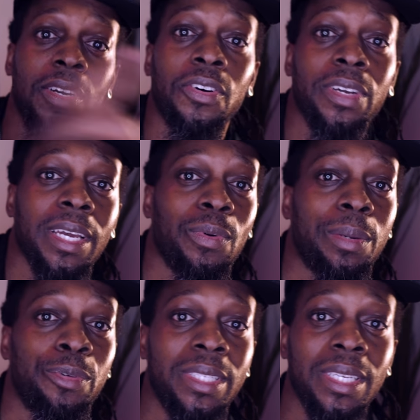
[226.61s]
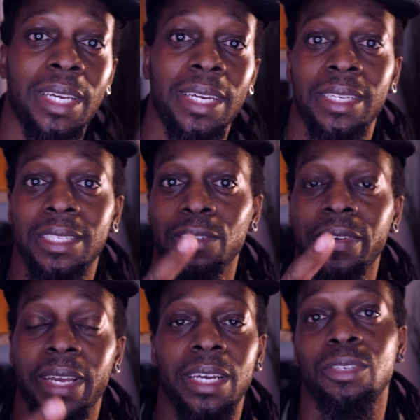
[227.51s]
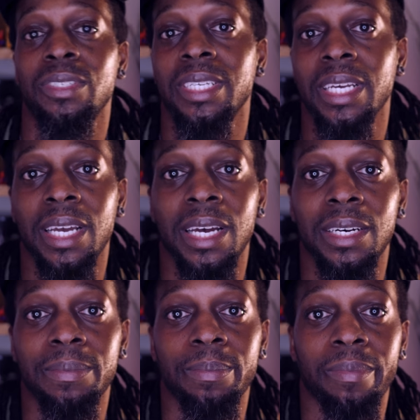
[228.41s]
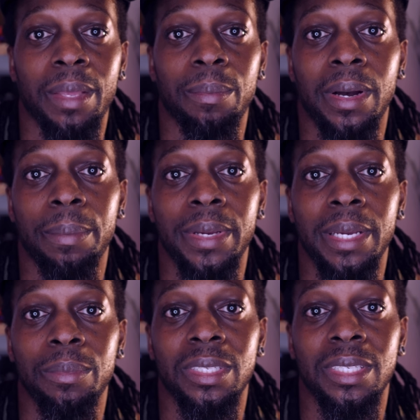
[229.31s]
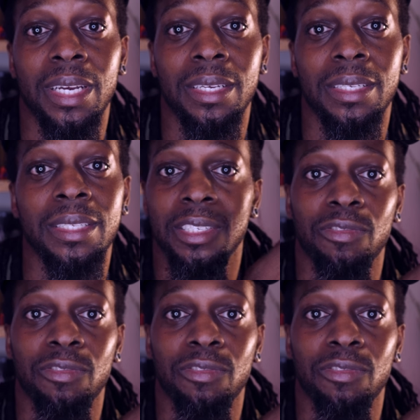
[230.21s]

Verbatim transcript: Oh yeah, one more thing. Don't forget, go check out my paintball channel.